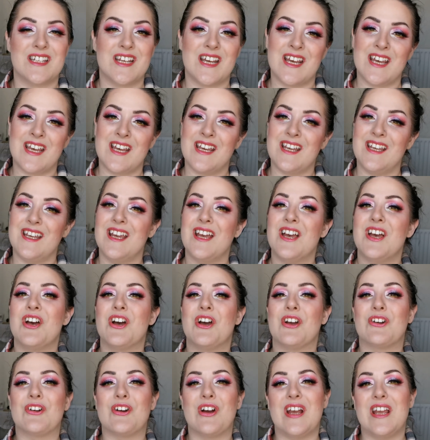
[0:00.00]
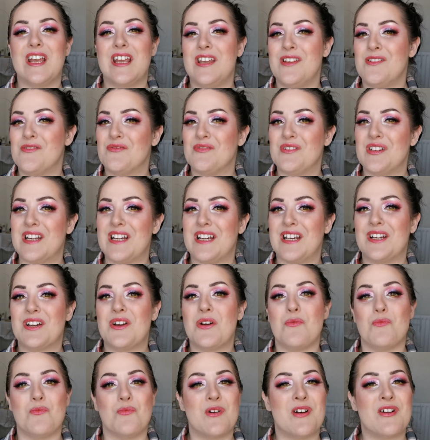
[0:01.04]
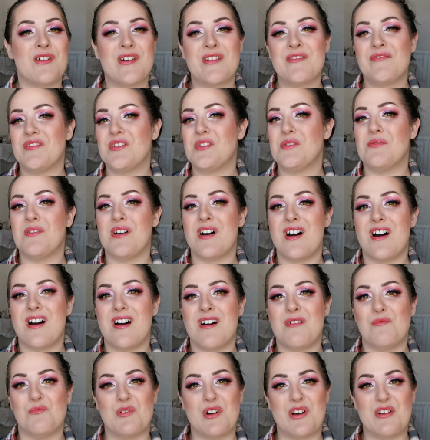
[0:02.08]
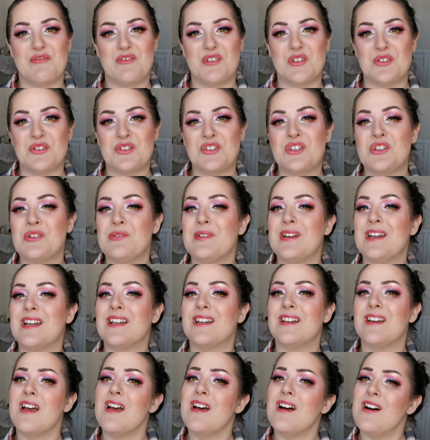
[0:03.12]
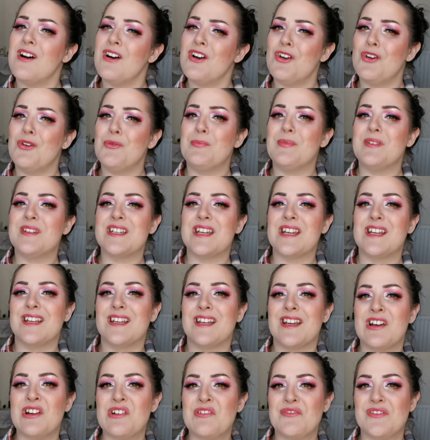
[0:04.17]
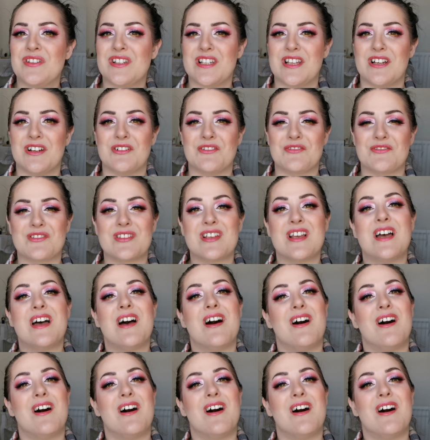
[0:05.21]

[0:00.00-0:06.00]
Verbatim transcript: day, a great evening, wherever you are and whatever you're doing. I hope you're taking care of yourselves.